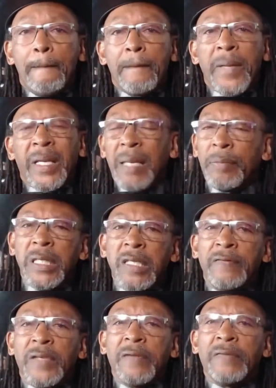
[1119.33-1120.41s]
and I
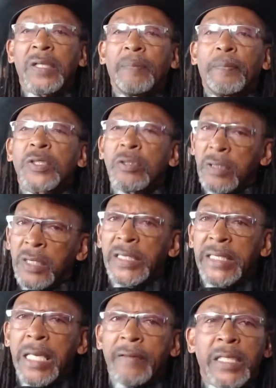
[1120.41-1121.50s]
believe even up until
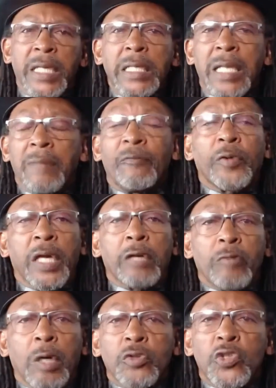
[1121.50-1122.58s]
today, the nickname for that
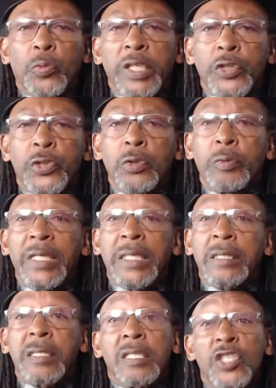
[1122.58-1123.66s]
Route 22
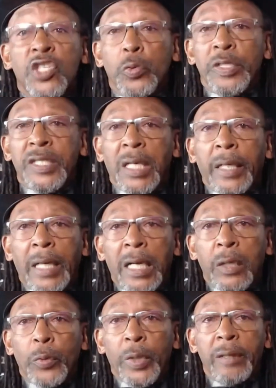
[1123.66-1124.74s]
is Suicide
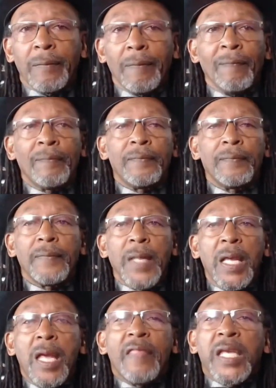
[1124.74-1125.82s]
Highway.
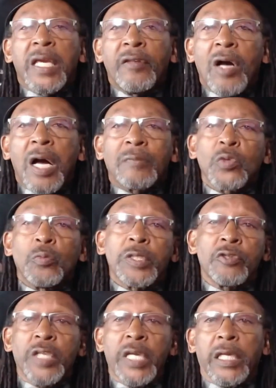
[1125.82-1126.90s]
The other option was
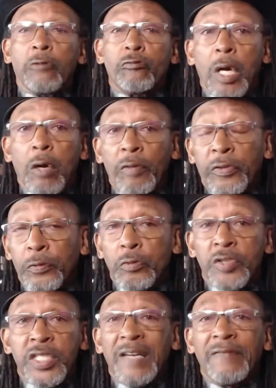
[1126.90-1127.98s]
to take a route through
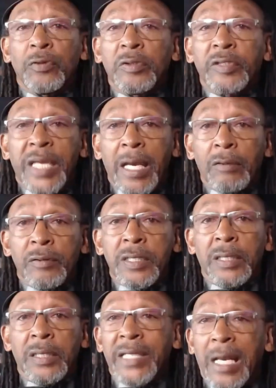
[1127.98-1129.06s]
several towns
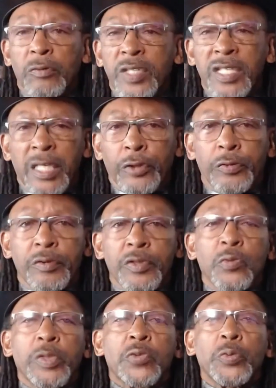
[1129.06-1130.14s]
and town centers,
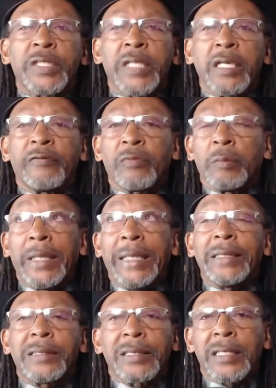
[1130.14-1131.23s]
which would take from
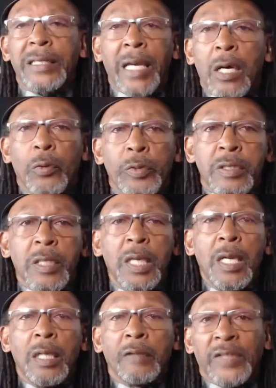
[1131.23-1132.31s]
8 to 10 hours
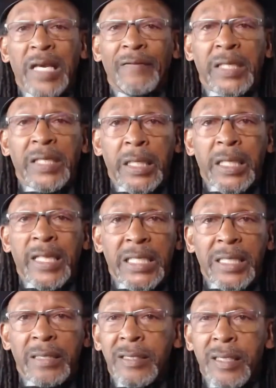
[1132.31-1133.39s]
of navigating
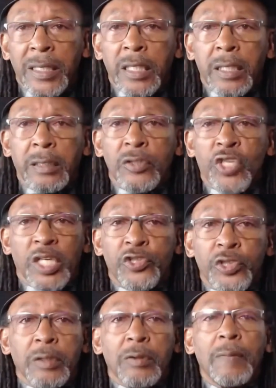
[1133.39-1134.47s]
the city
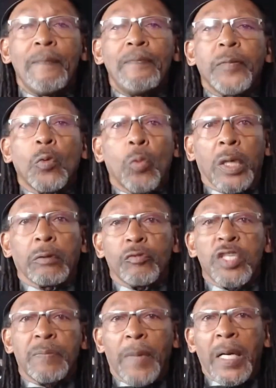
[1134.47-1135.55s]
congestion while
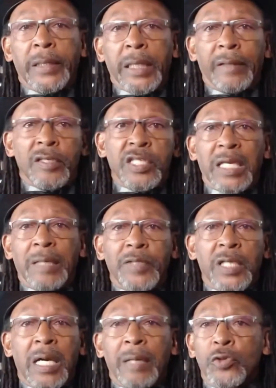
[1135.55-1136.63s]
responding at the same
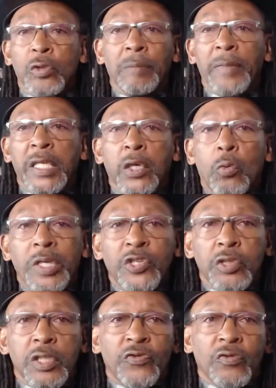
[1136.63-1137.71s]
time to the many
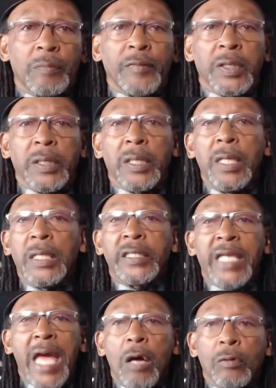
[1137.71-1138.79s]
questions from the
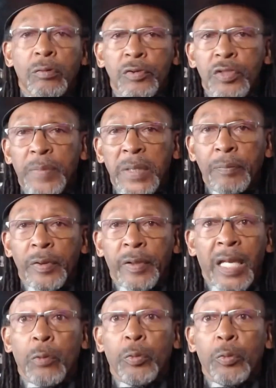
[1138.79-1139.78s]
townspeople that I would